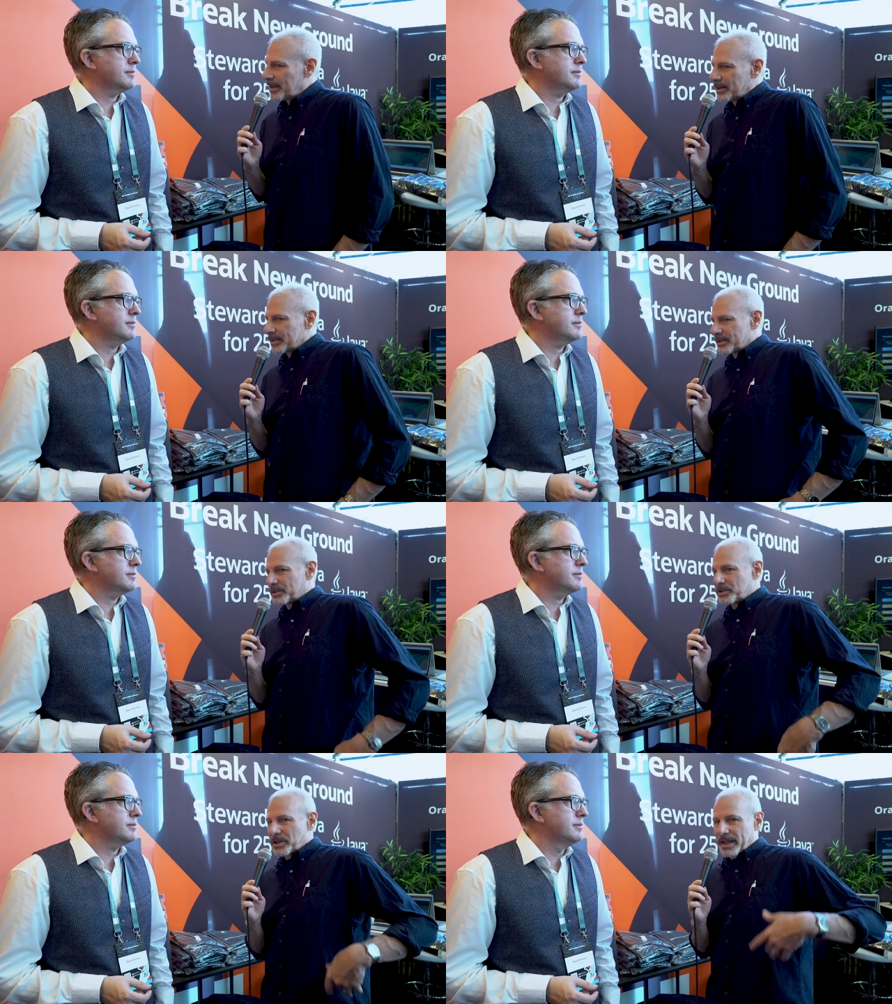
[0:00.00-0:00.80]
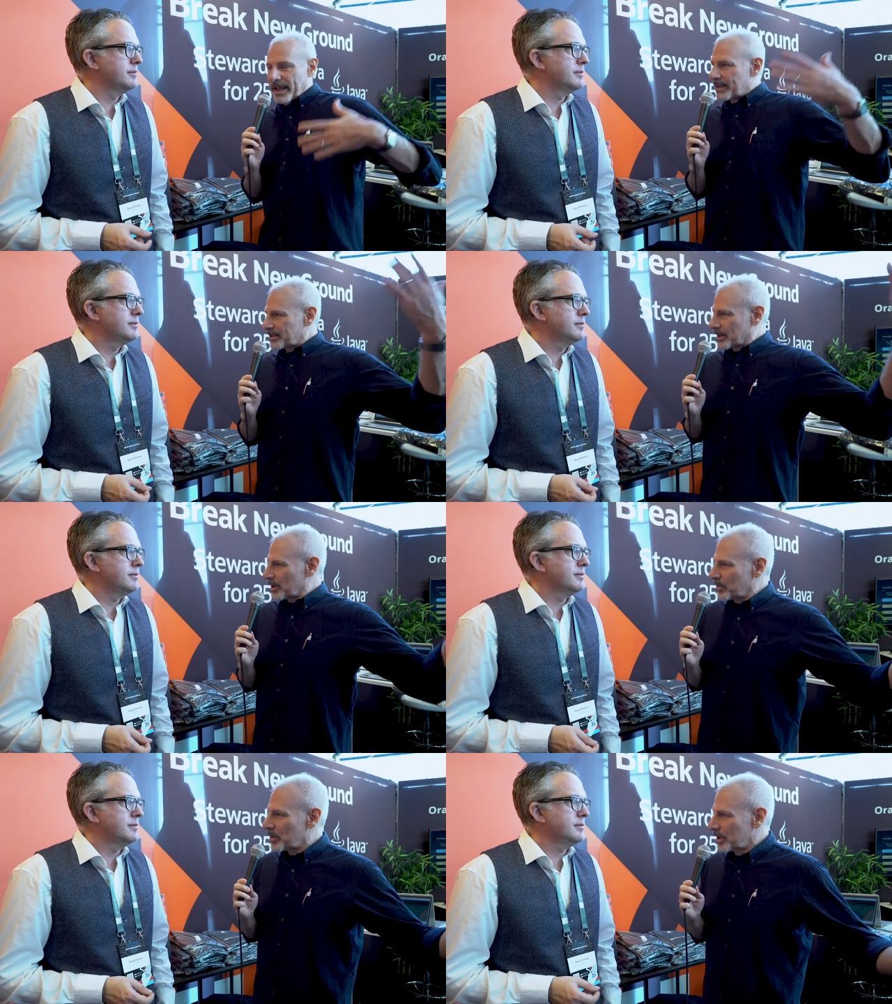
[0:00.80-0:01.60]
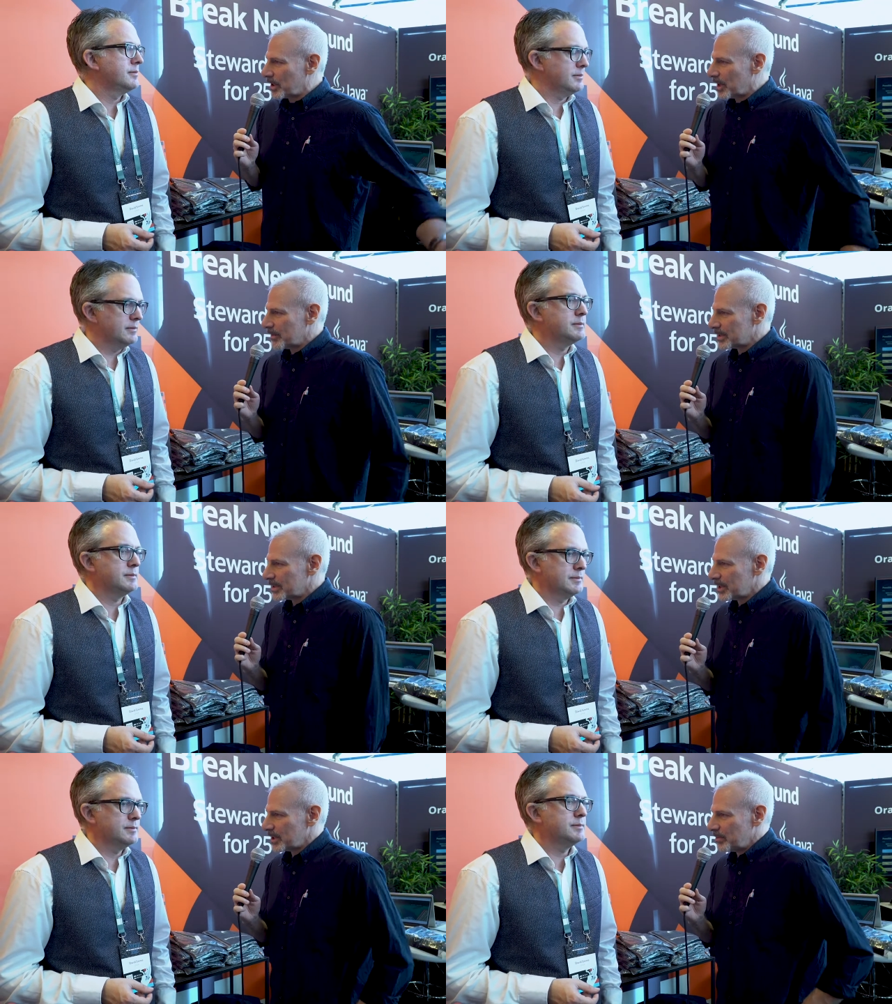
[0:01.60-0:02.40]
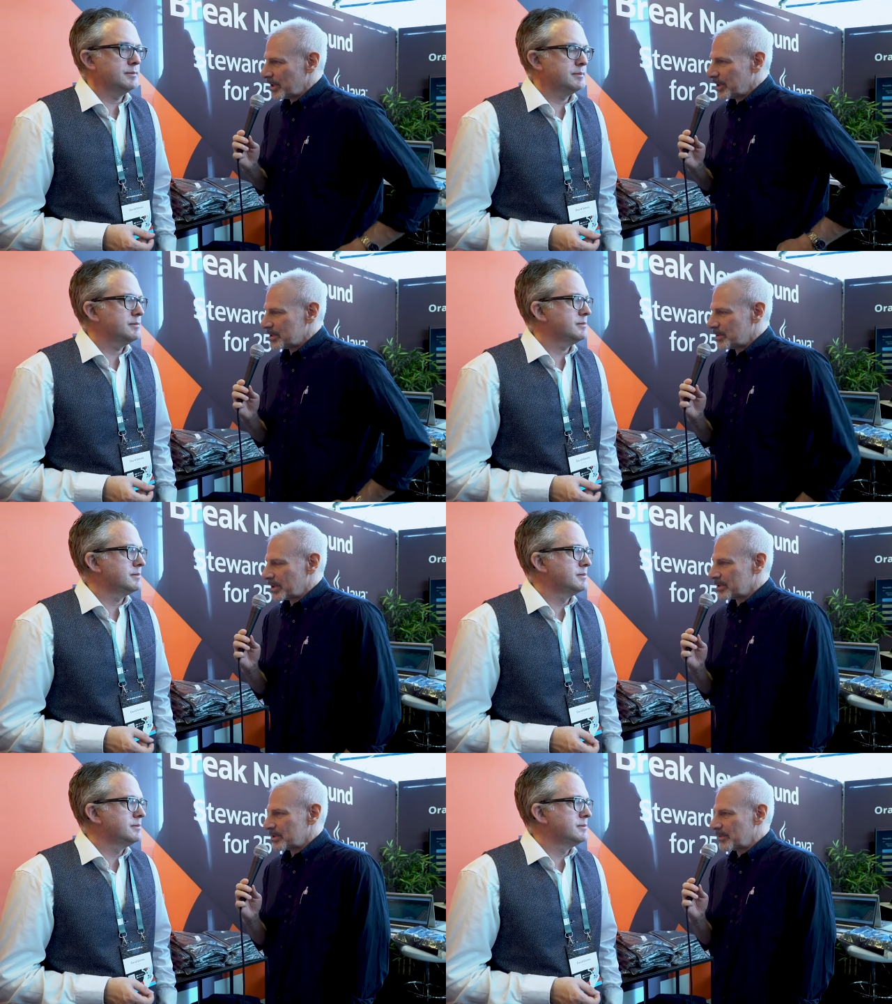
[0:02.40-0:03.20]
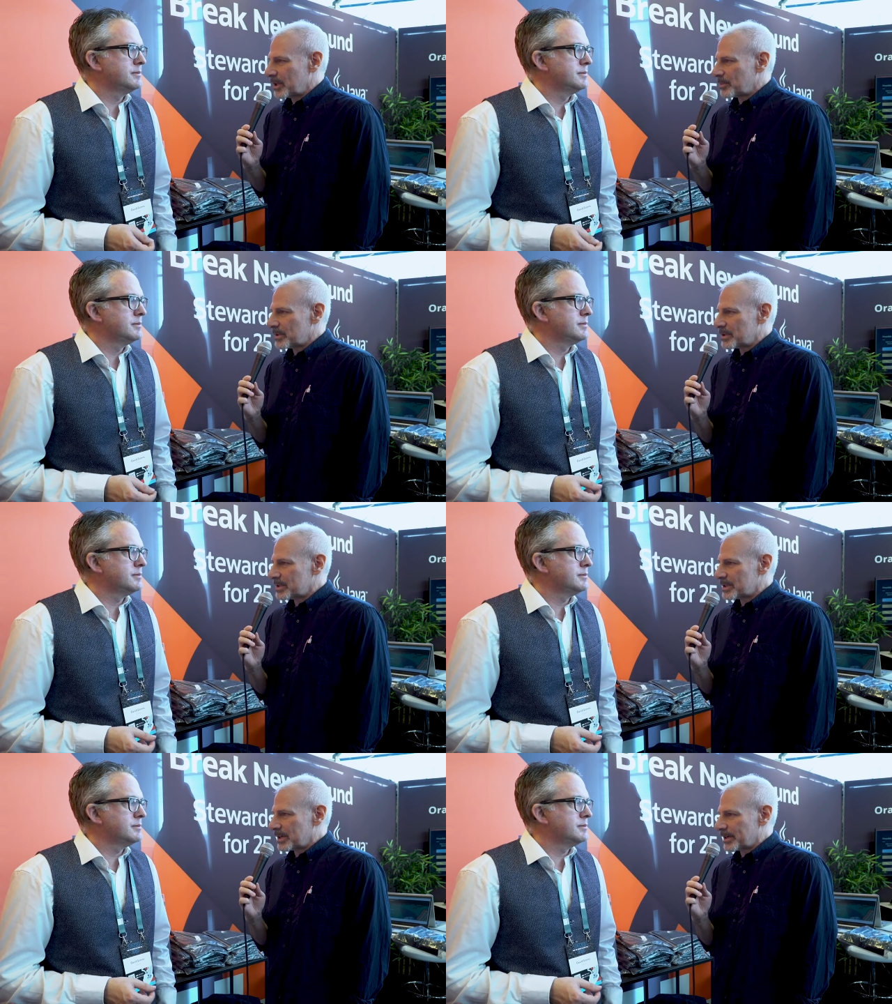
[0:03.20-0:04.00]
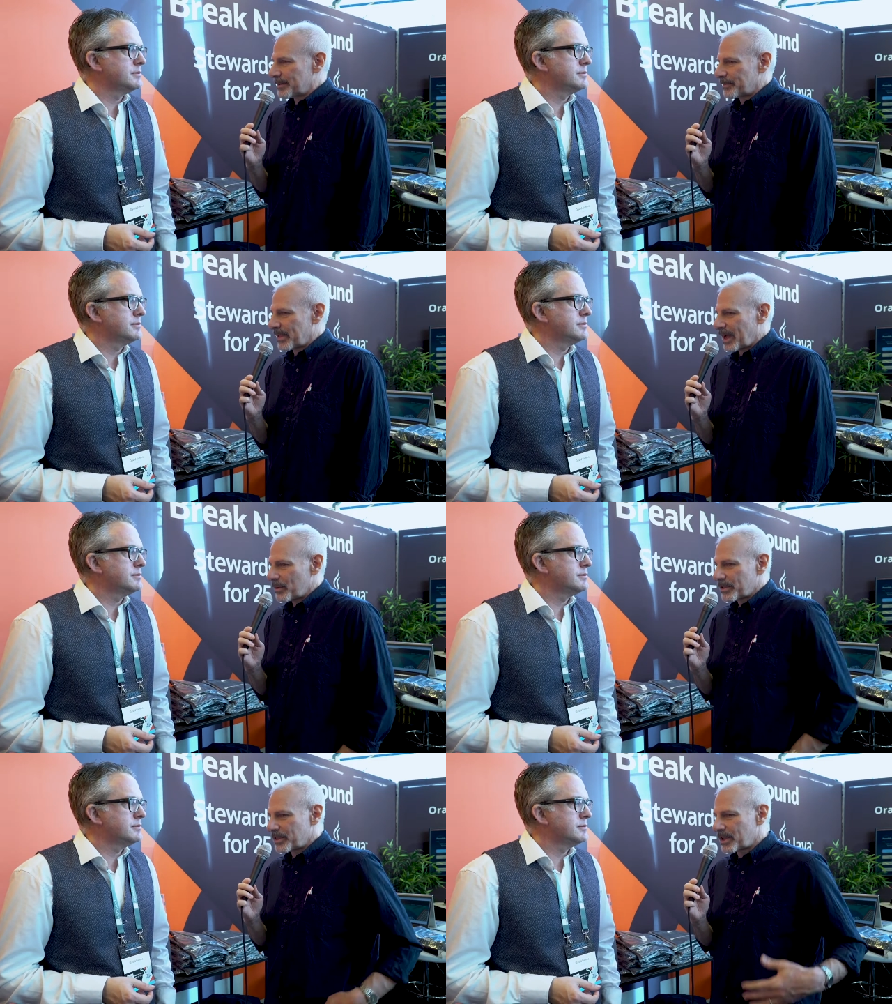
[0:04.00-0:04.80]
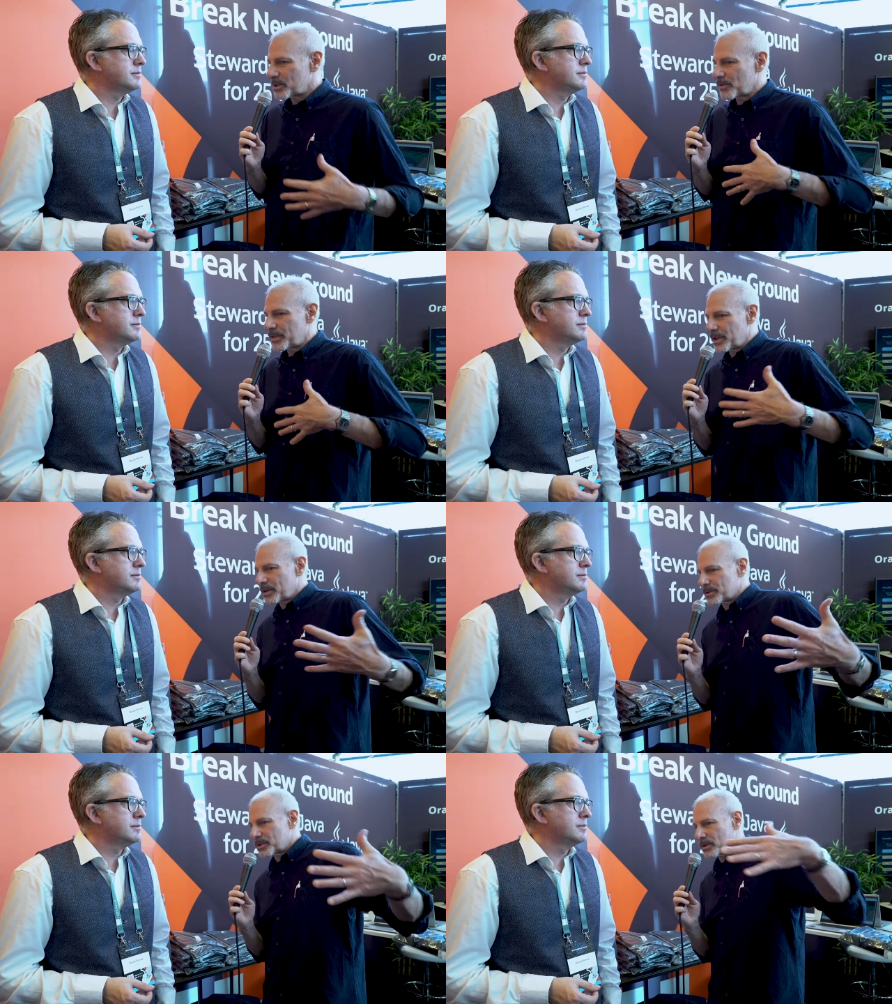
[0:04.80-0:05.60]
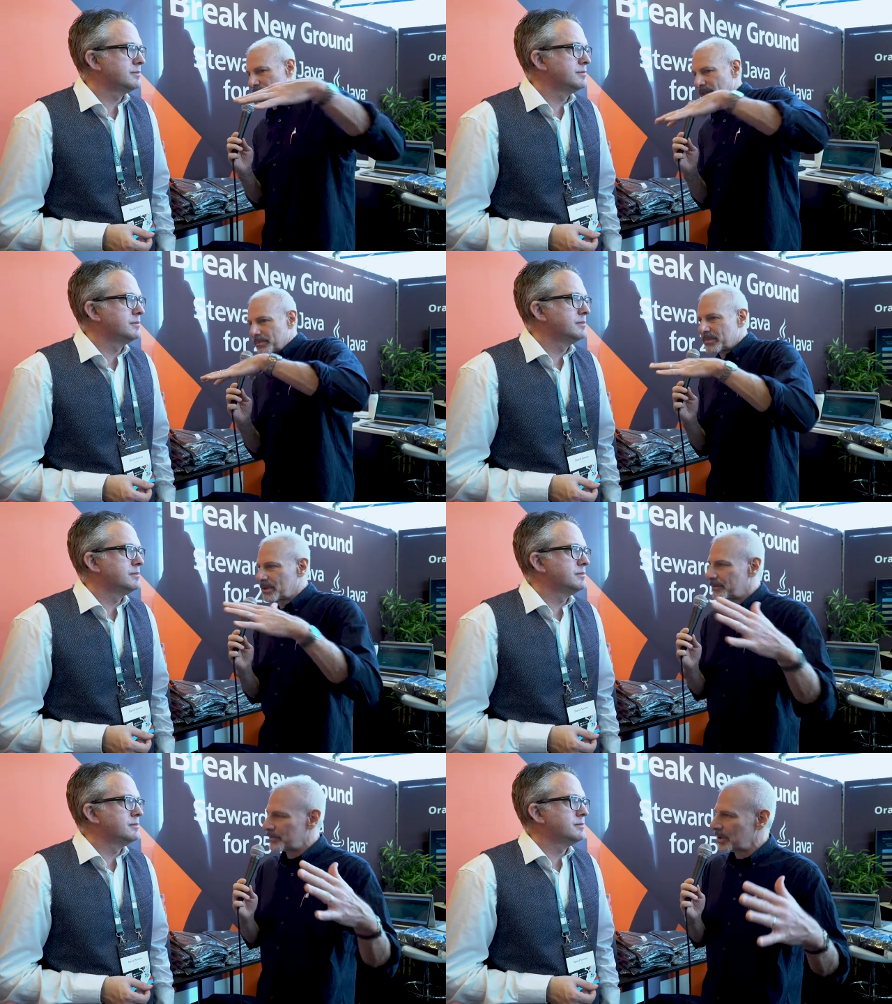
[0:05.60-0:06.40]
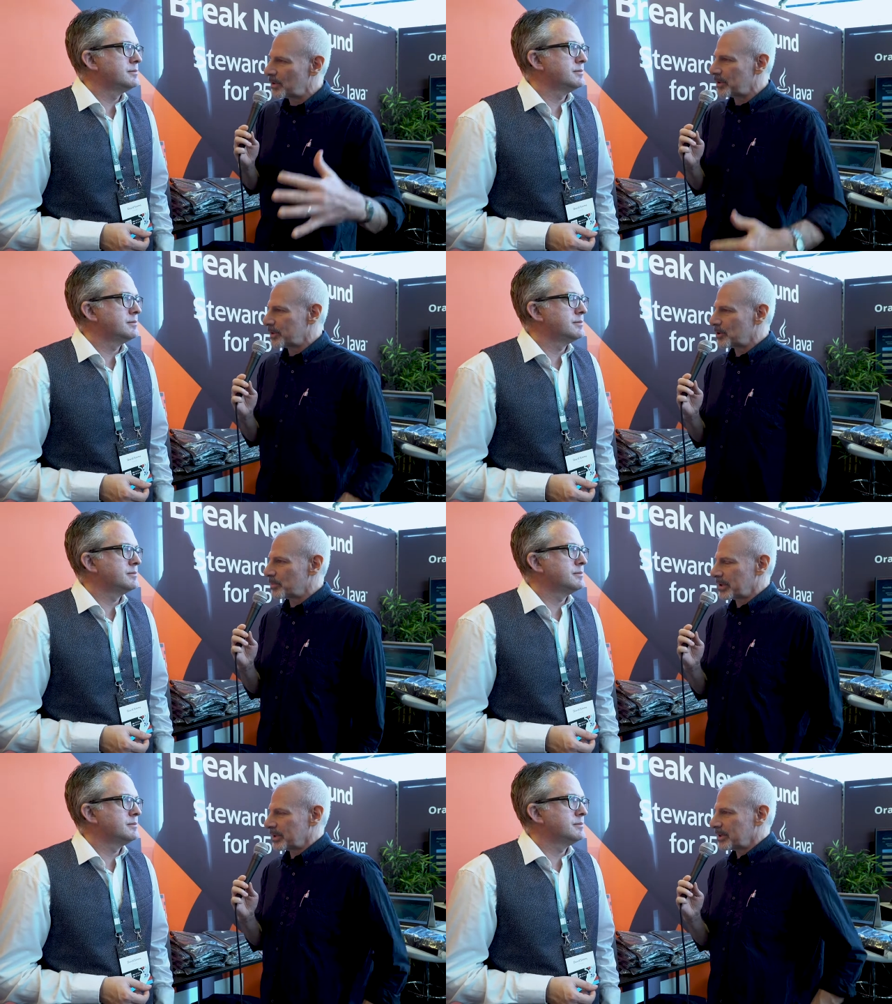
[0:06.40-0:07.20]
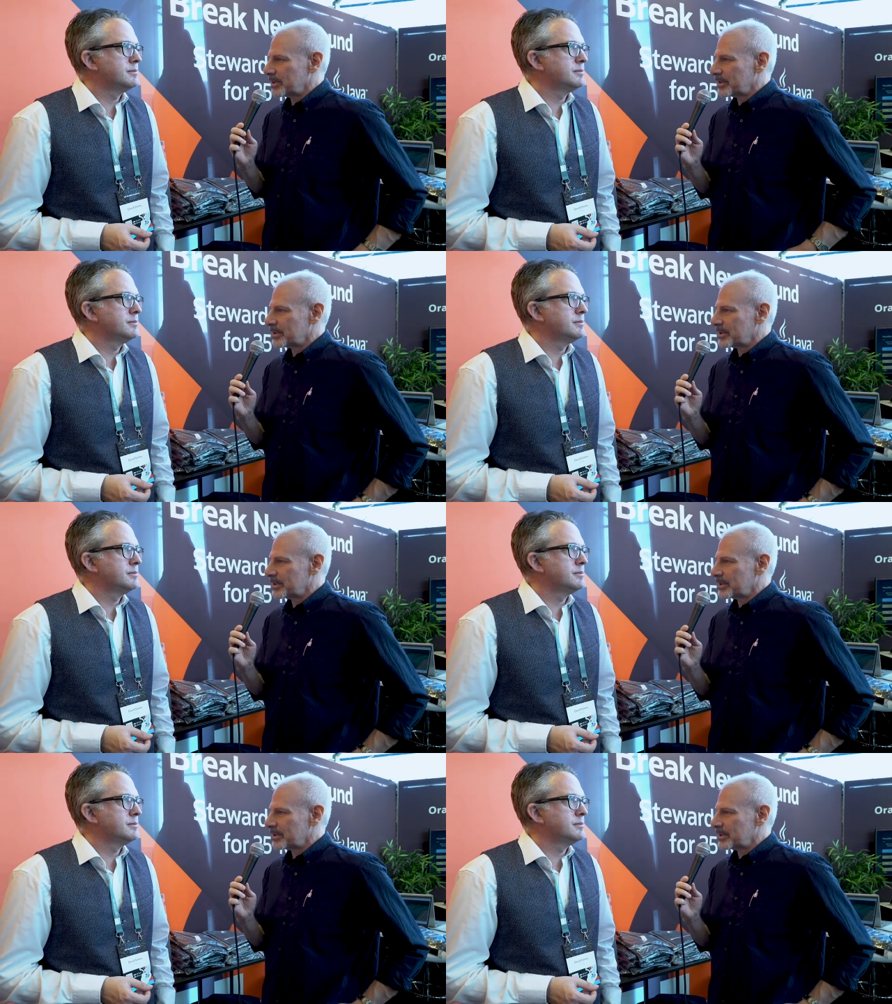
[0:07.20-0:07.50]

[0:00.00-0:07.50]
Speaker 1: this is a gigantic community, obviously, millions and millions of developers. Um, how are things over the years sort of ebbed and flowed, in your opinion?